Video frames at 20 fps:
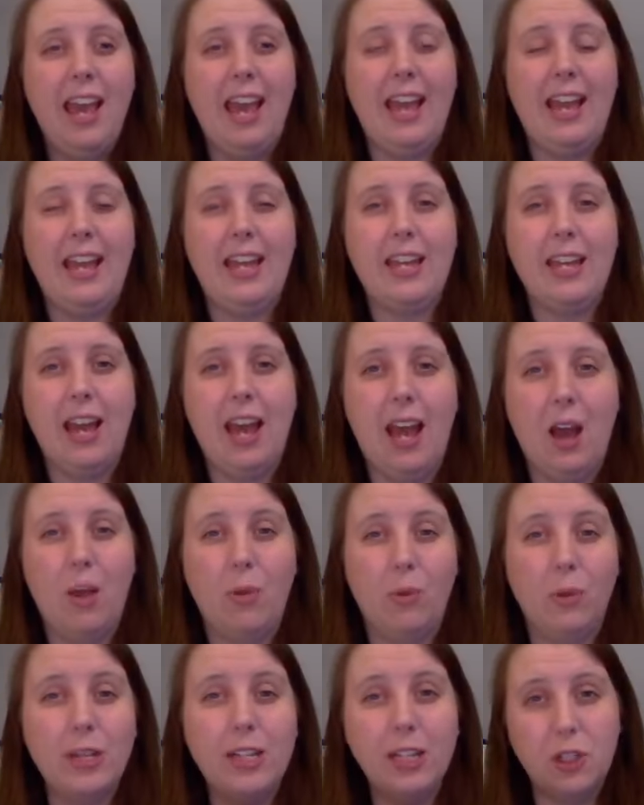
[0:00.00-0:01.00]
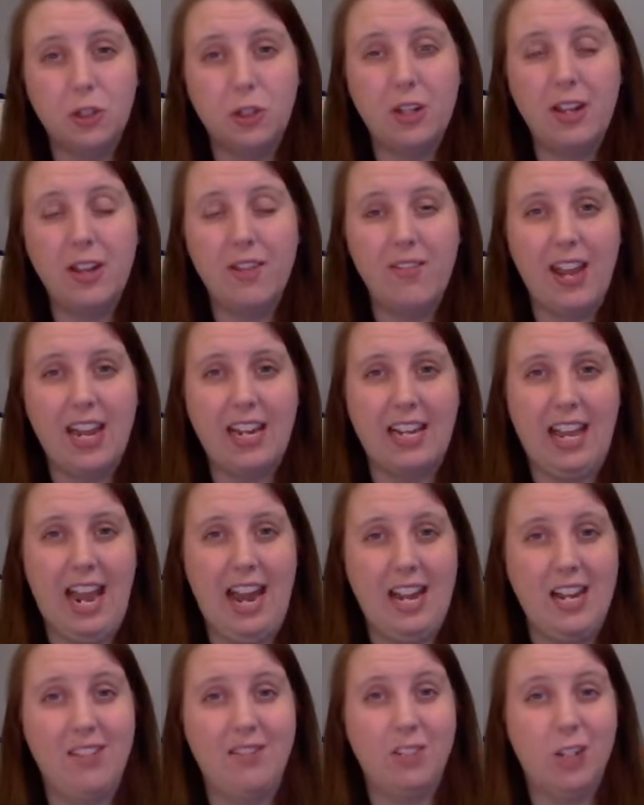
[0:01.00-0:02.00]
A reentry event
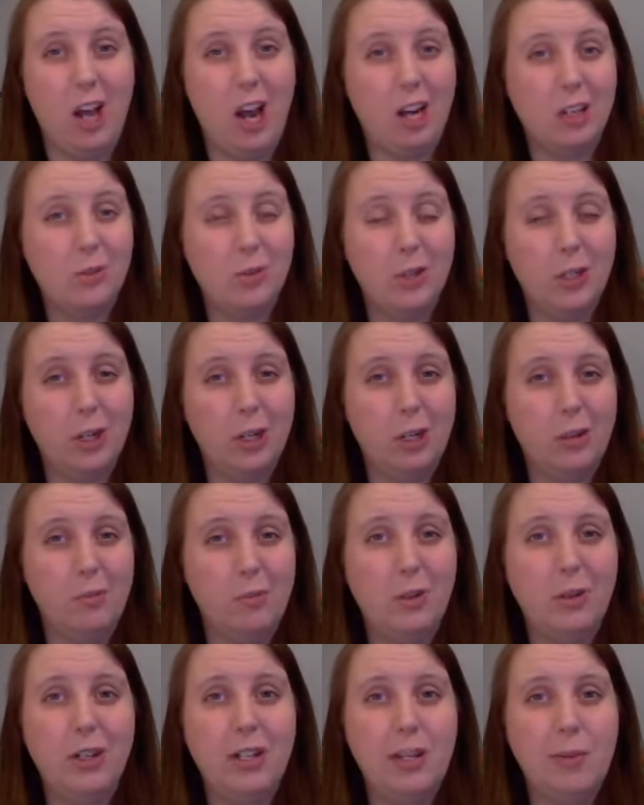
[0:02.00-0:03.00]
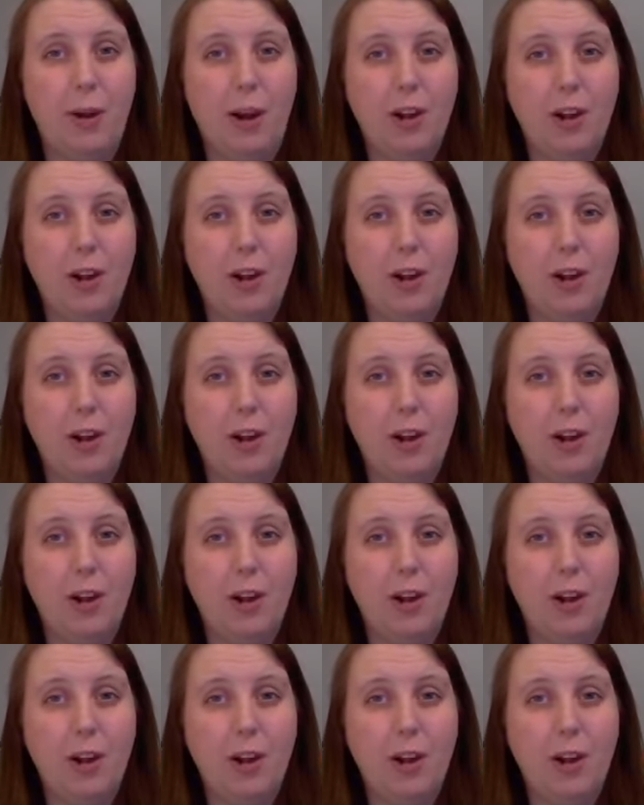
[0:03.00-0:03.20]
kind of talks with your community